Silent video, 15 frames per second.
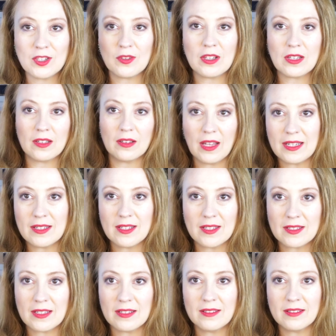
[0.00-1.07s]
so that the light
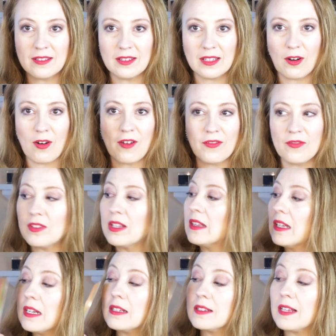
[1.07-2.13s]
doesn't glare off of it
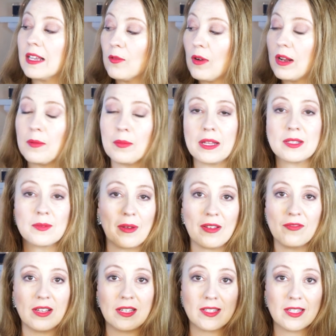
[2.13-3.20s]
and then it's like right up against my
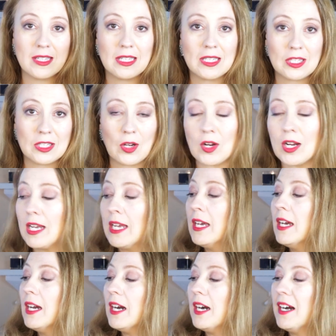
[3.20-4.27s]
face. Sorry.
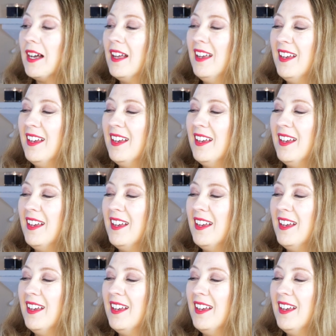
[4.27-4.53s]
Uh,